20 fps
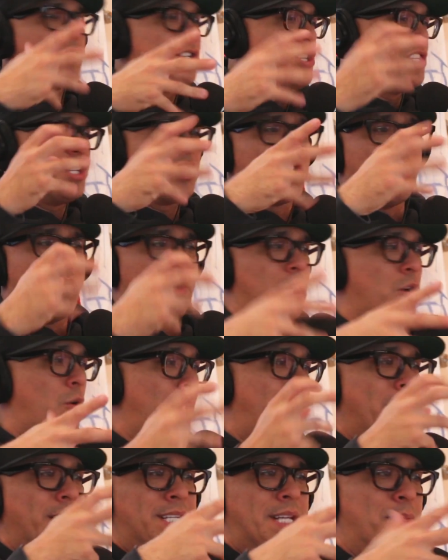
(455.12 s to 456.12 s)
dogs are just going
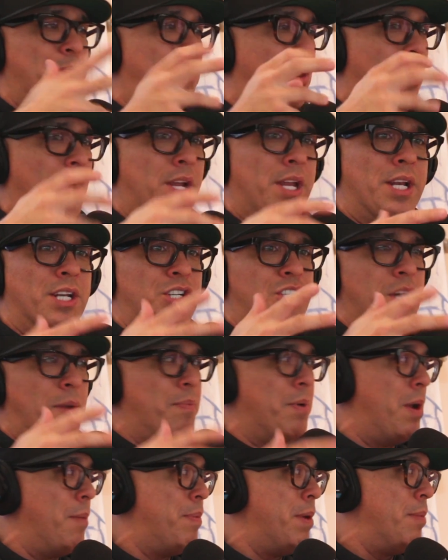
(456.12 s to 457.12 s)
crazy, barking and
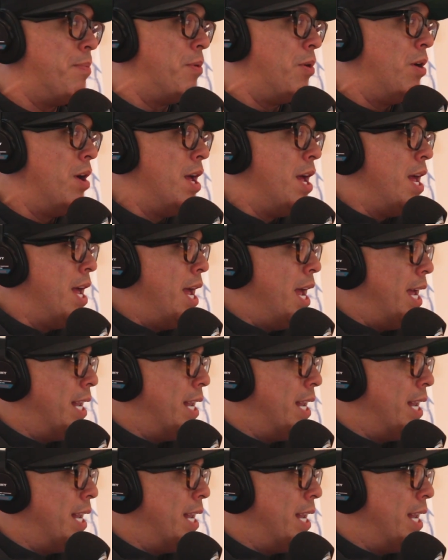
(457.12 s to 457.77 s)
jumping on people.